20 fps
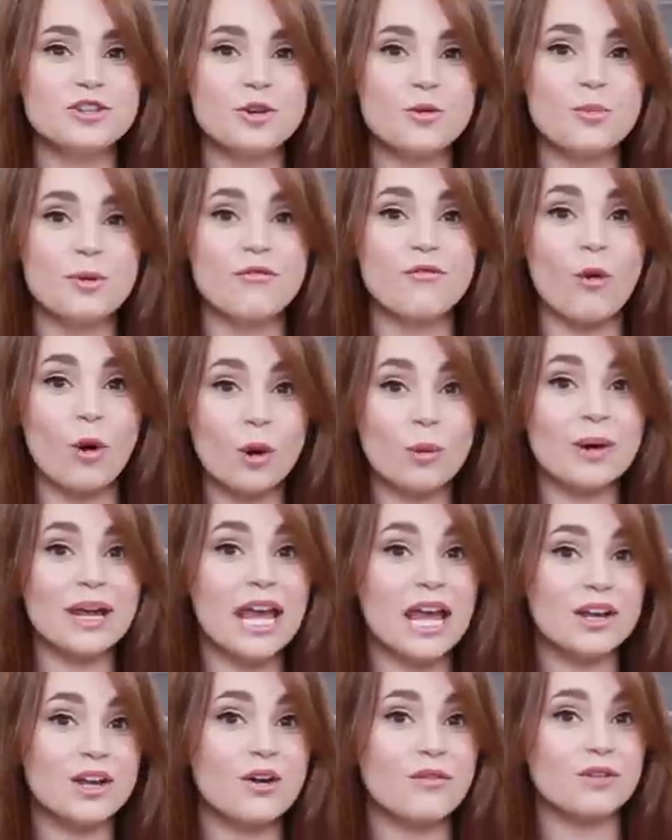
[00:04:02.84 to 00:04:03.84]
do before
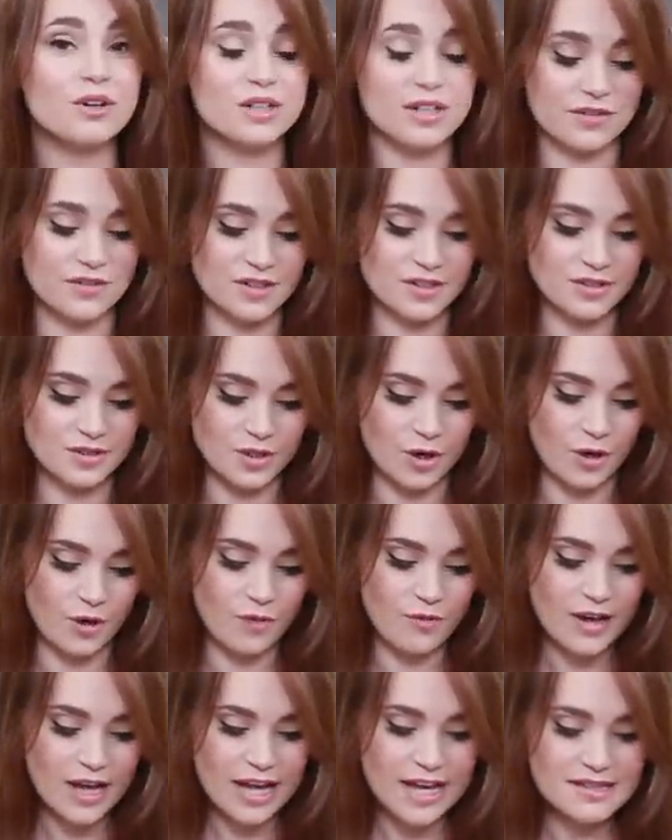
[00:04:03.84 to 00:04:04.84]
we head over to the
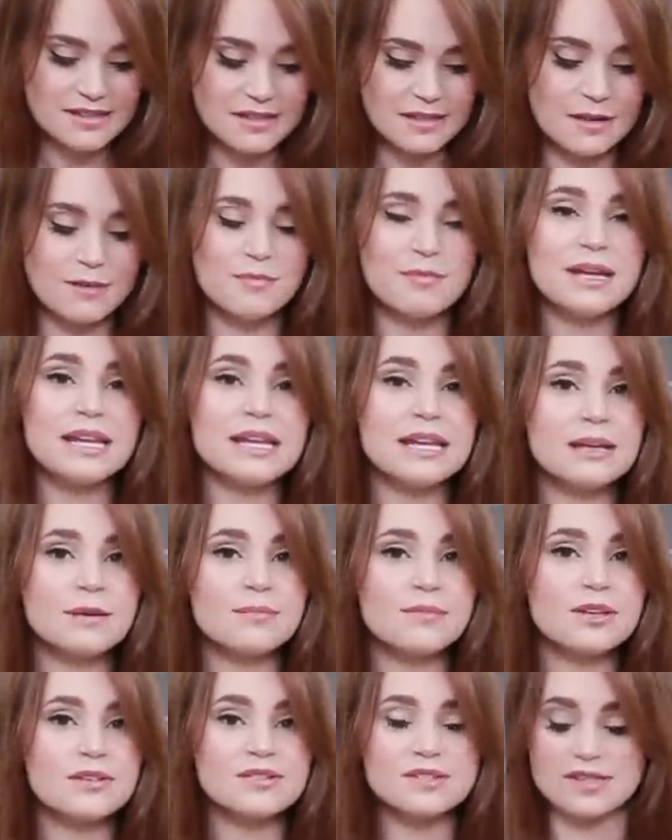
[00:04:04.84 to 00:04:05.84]
stove is in a
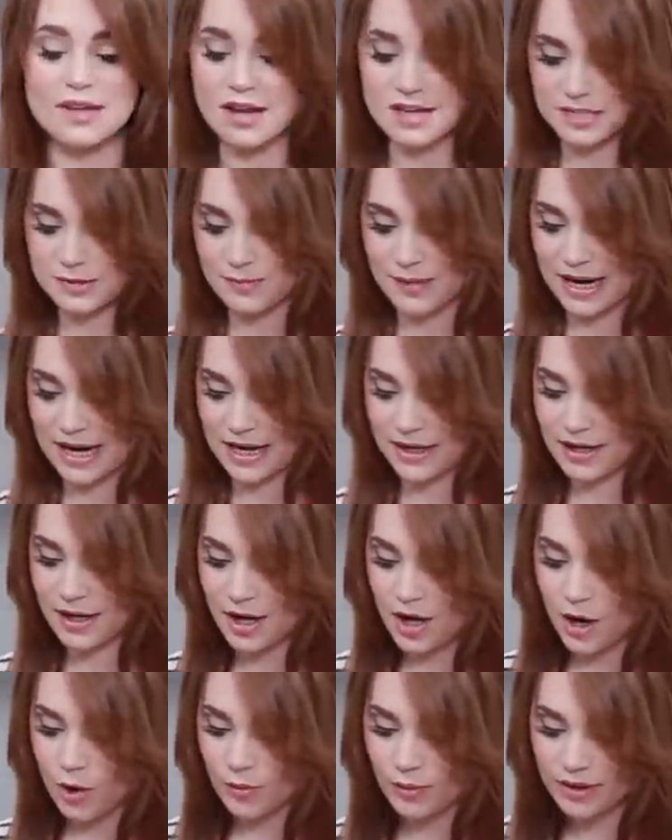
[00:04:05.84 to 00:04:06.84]
medium little saucepan,
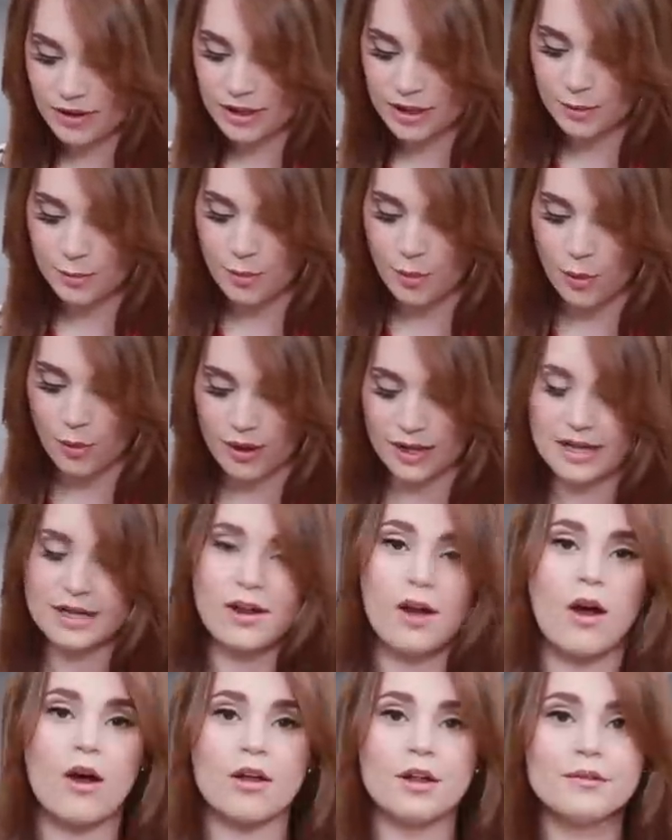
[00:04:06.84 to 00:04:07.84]
we're gonna pour
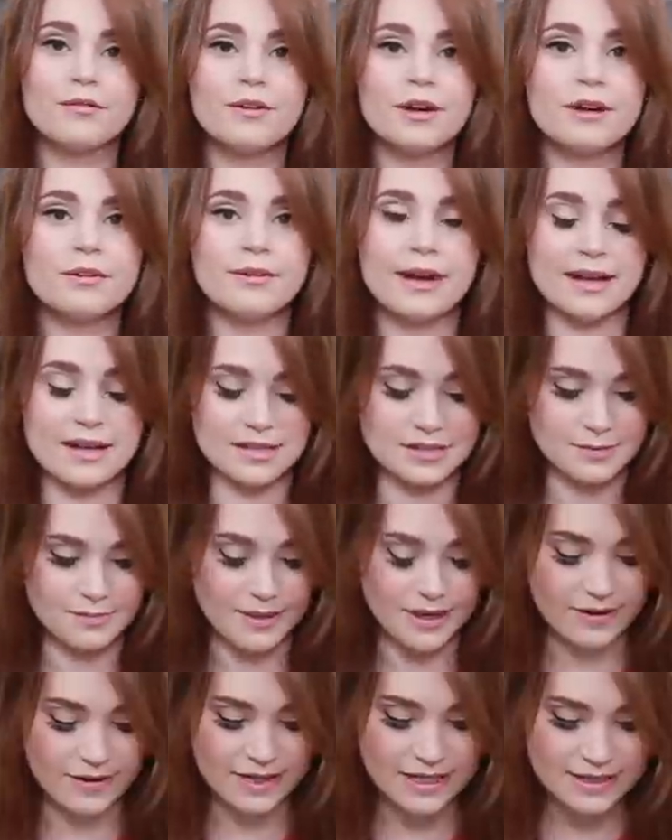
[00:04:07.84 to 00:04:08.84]
in all of our
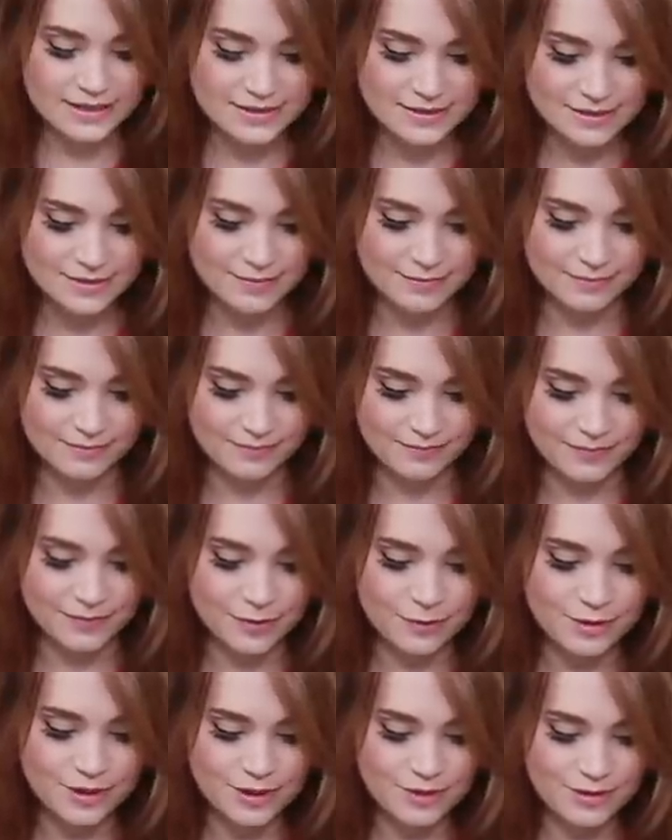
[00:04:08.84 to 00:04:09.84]
raspberries.
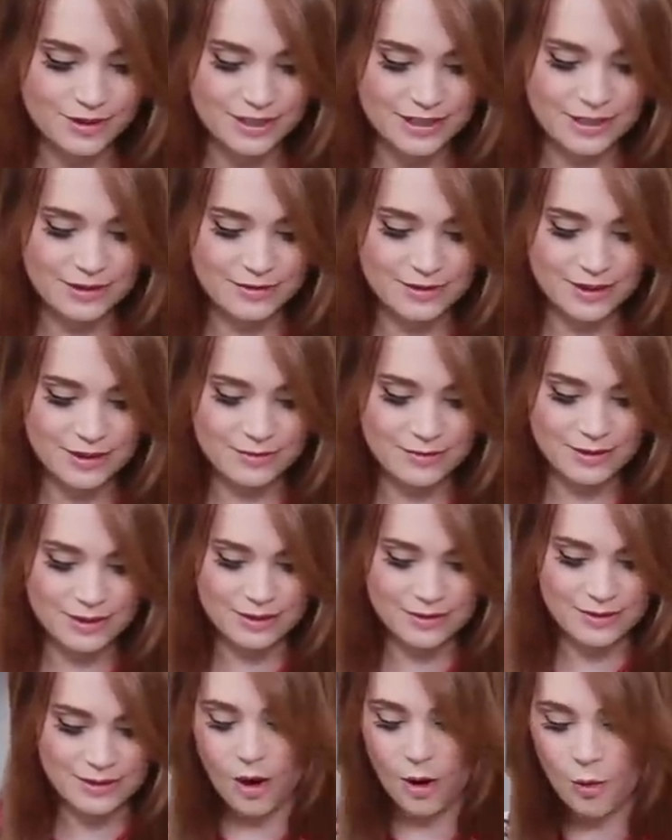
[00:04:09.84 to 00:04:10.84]
Doot, doot, doot, doot,
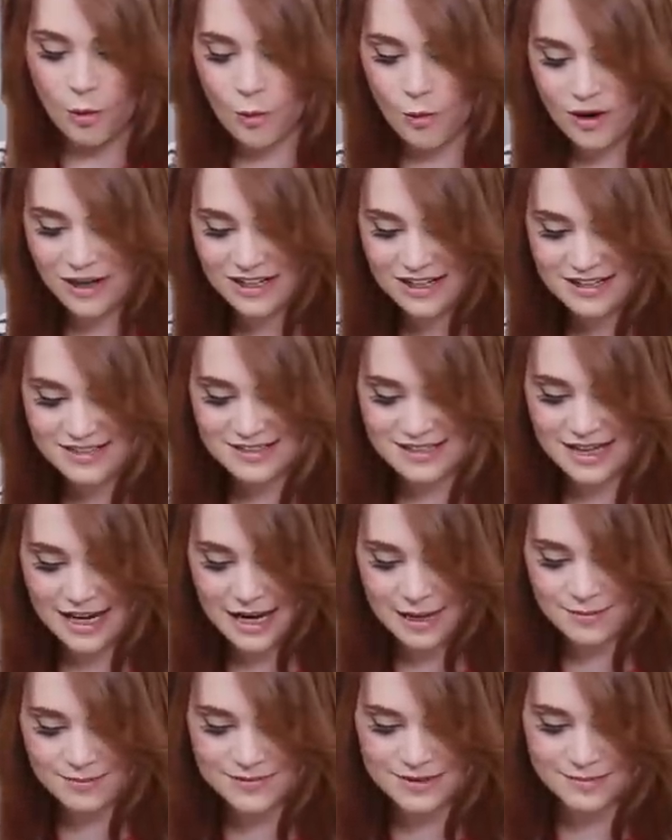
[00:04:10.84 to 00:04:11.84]
doot, Oh, one
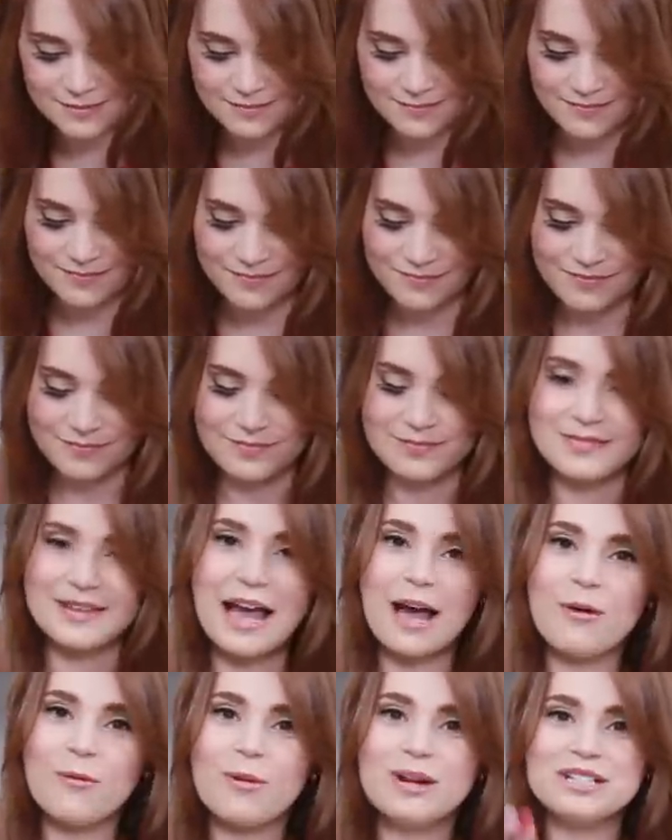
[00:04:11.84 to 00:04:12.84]
escaped.
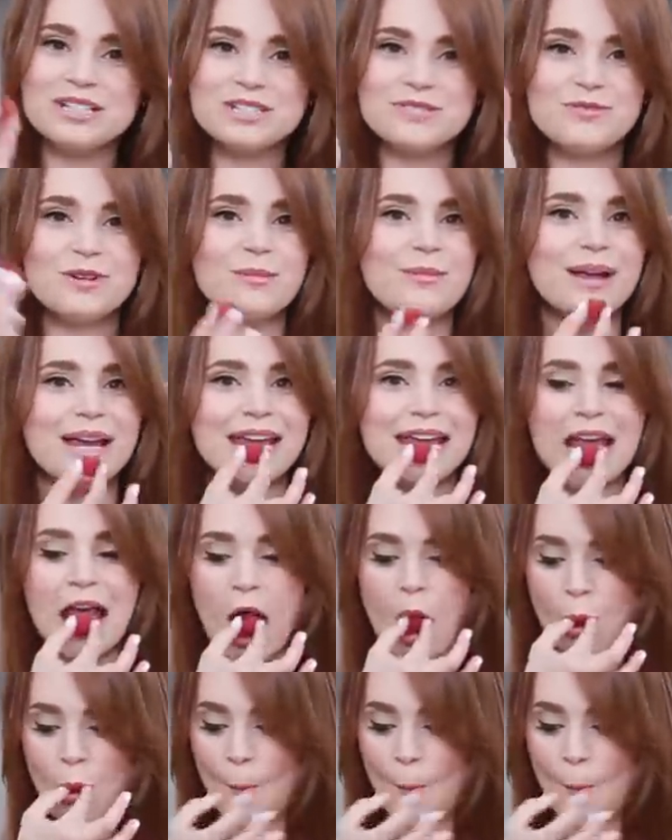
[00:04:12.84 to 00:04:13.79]
That one's for me.